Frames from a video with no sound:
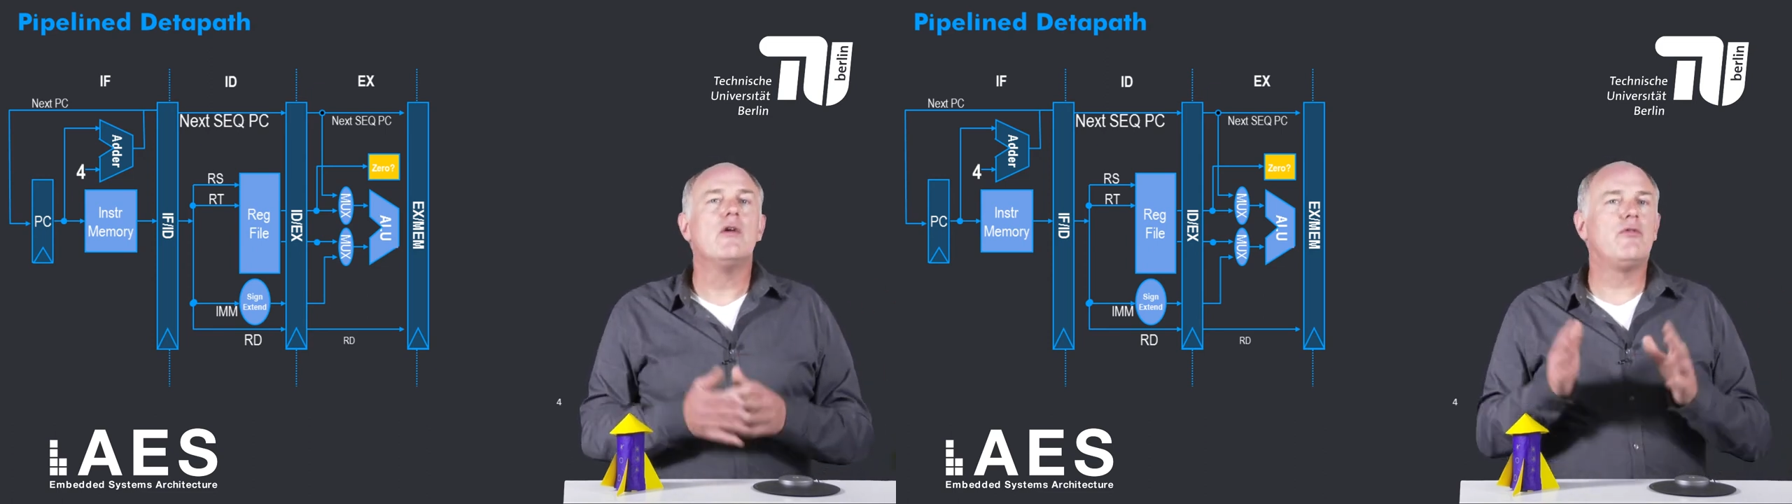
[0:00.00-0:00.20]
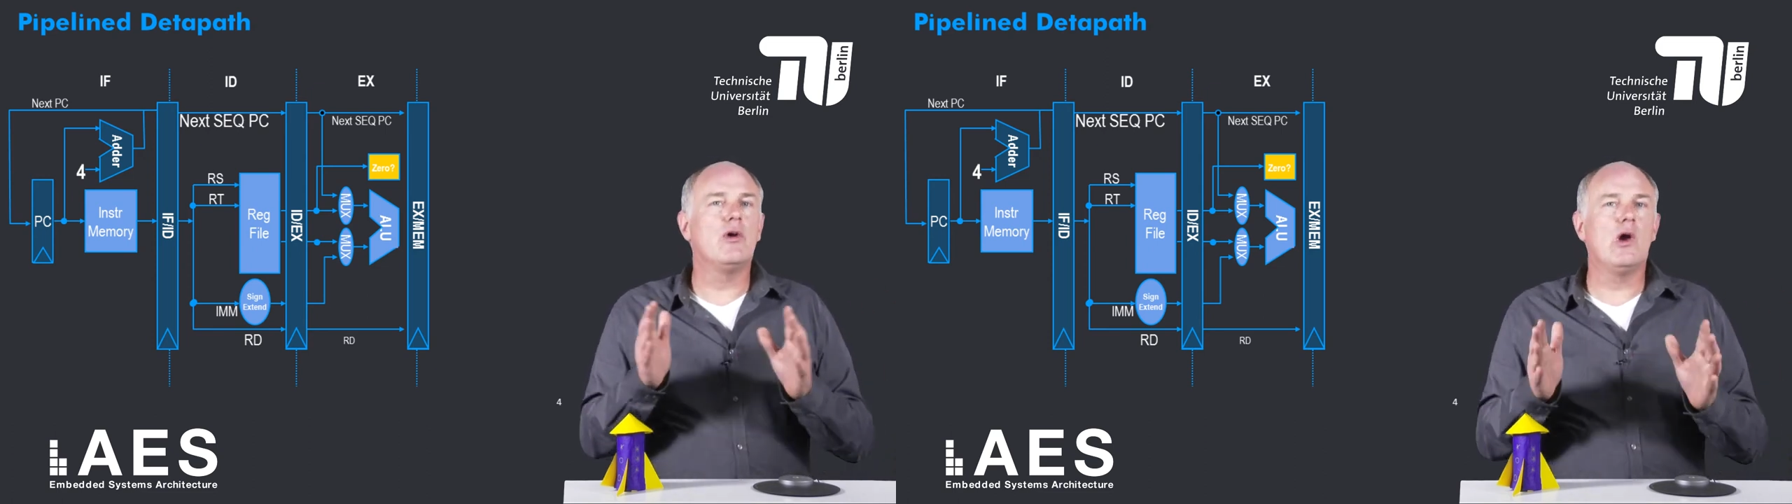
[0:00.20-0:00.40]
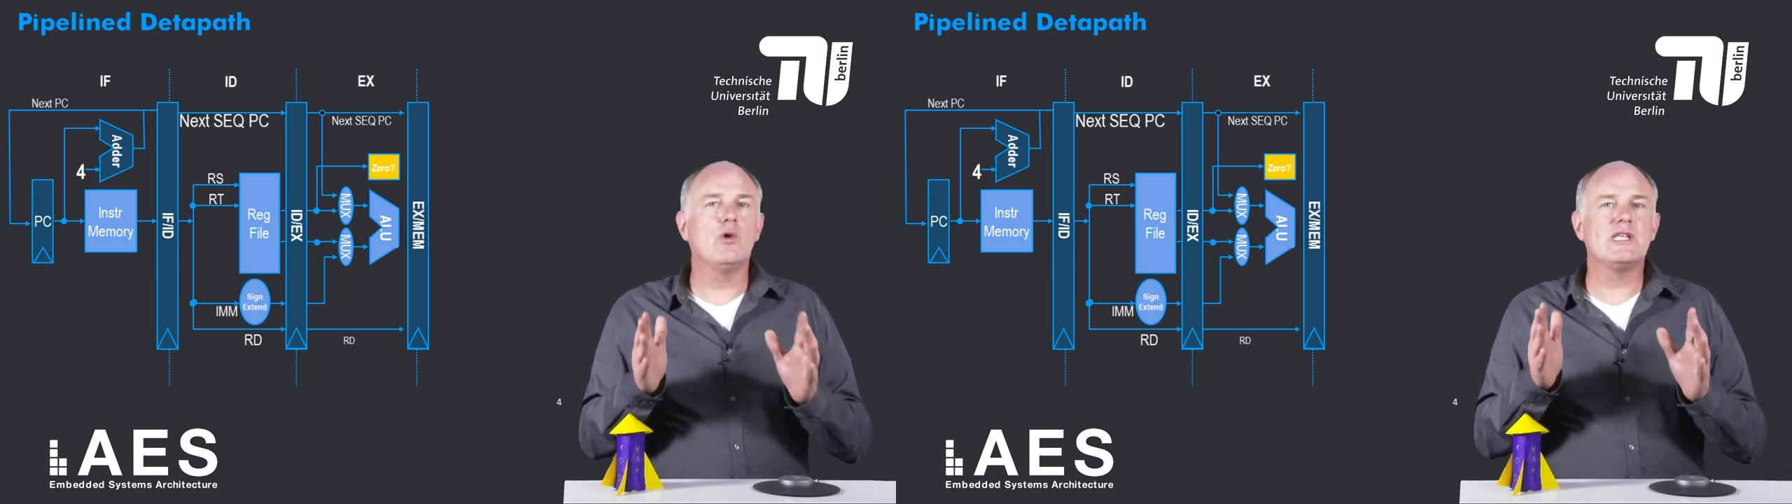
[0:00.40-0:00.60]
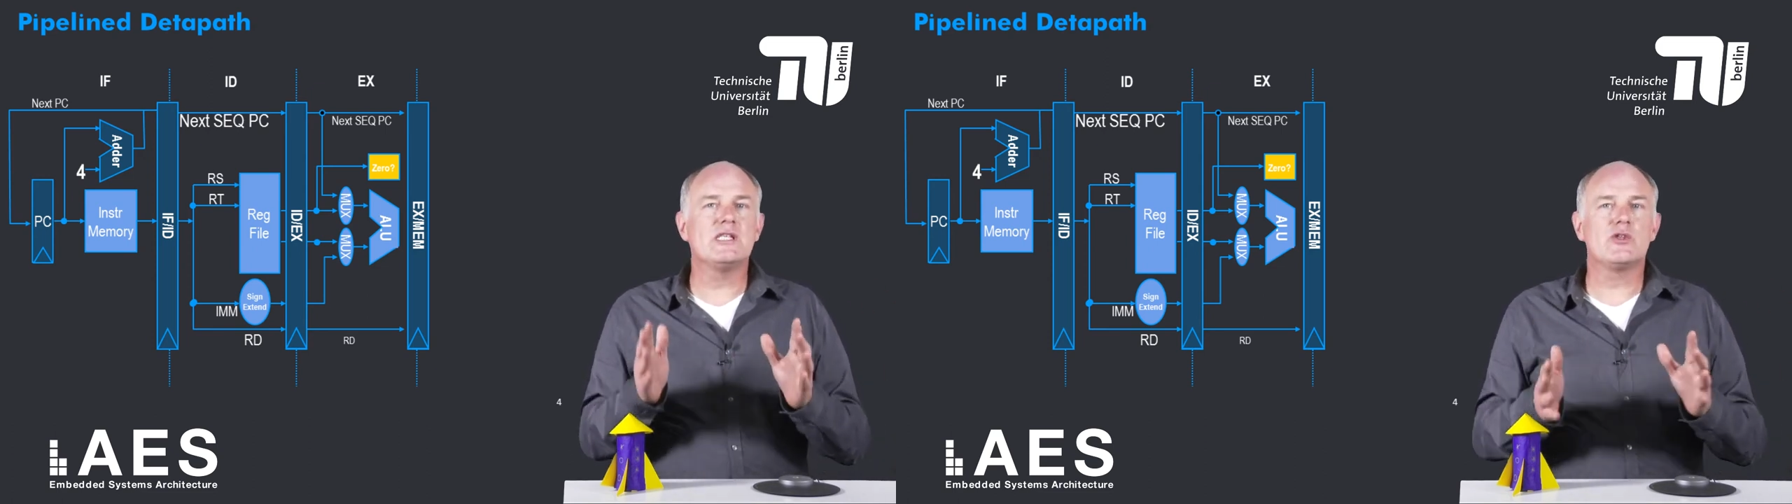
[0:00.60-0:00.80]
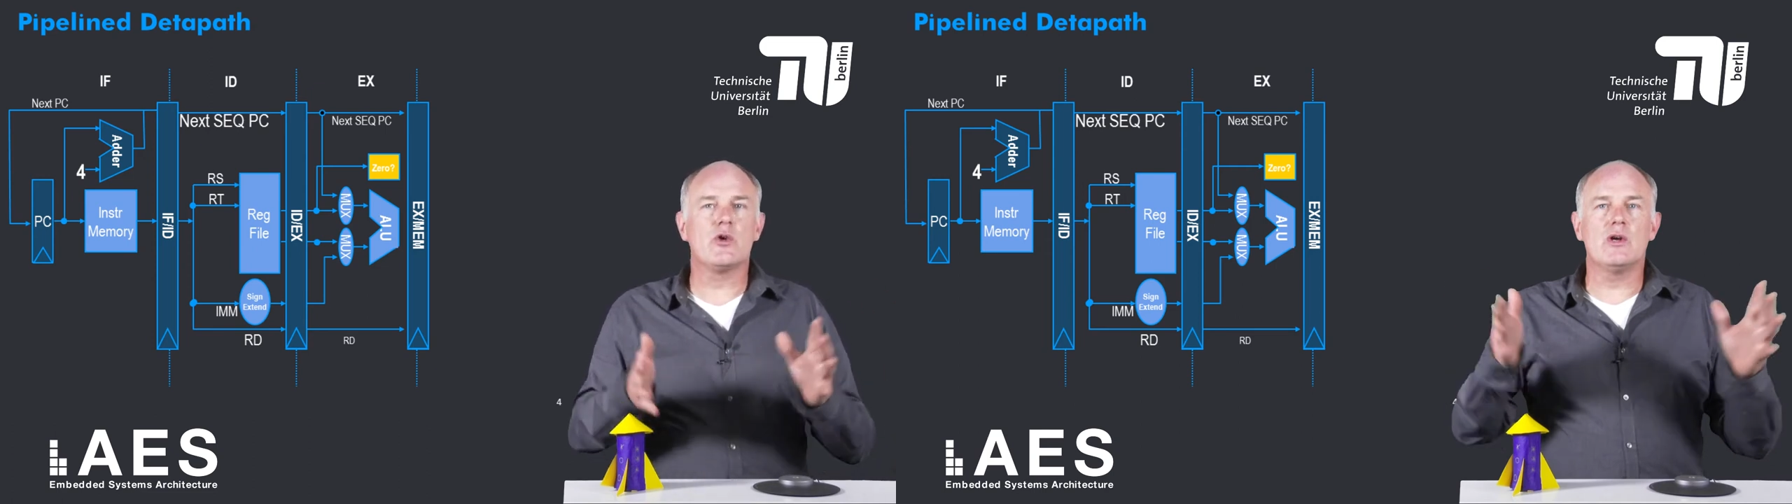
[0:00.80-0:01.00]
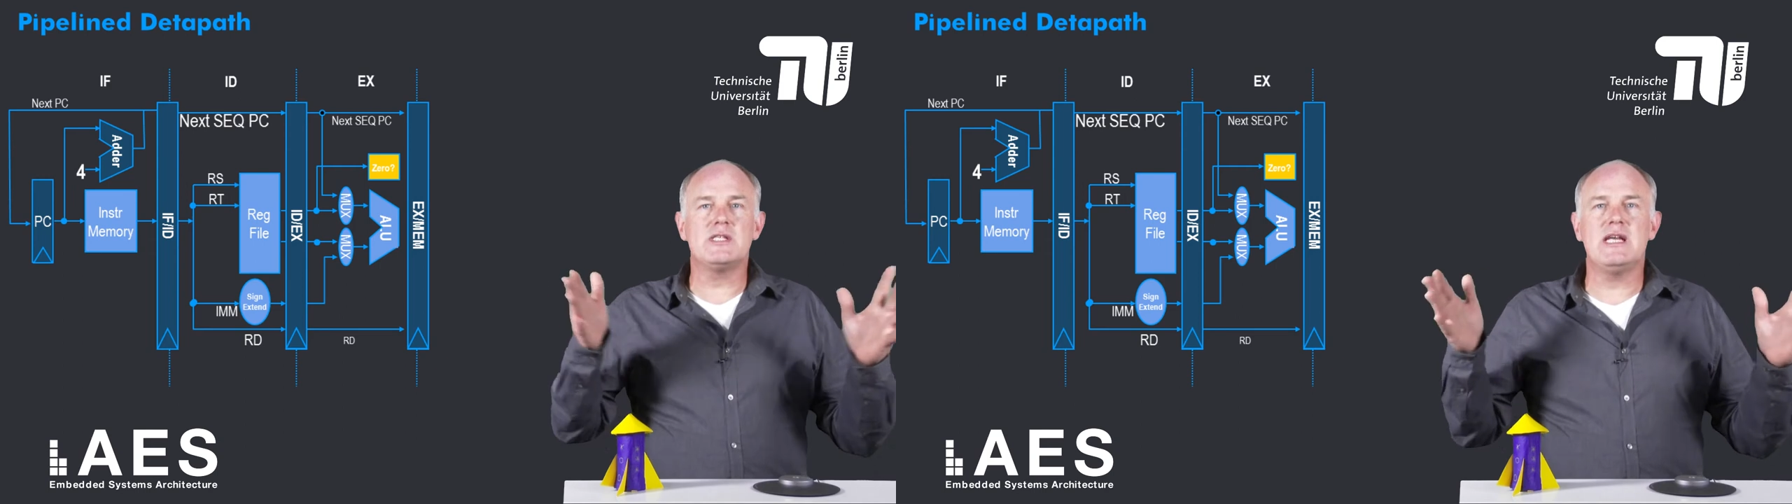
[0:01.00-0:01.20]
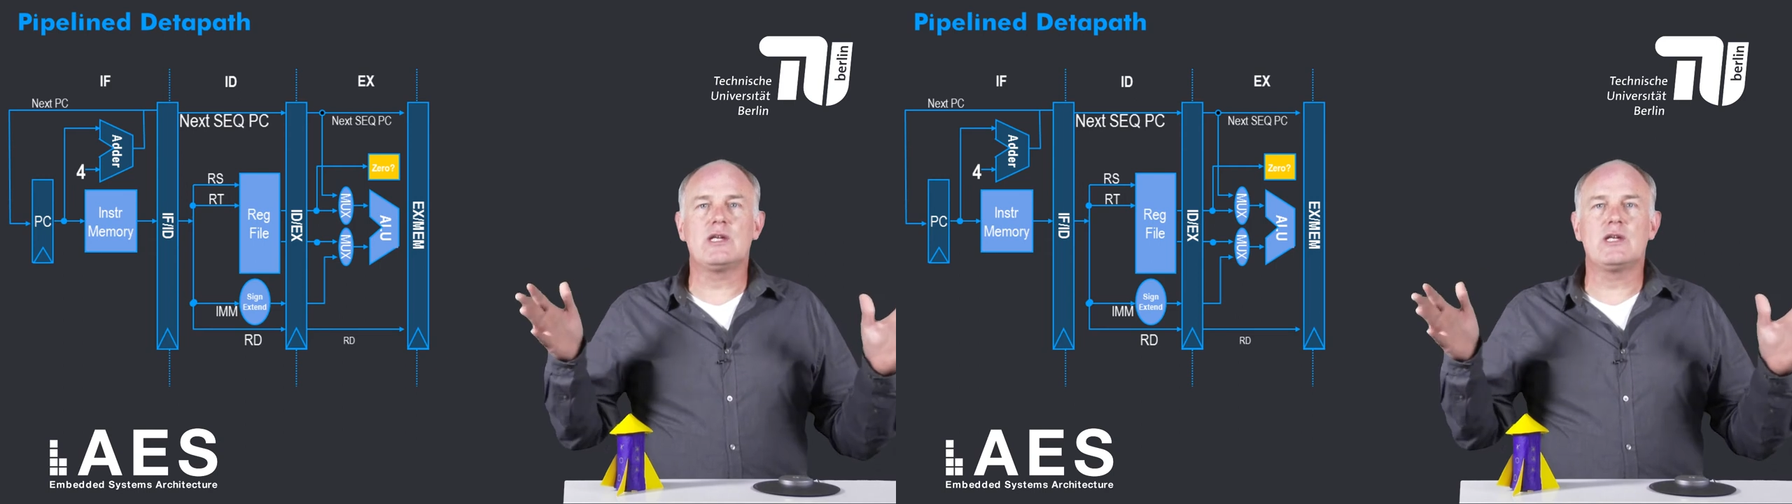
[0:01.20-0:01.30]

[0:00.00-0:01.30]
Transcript: For loads and stores,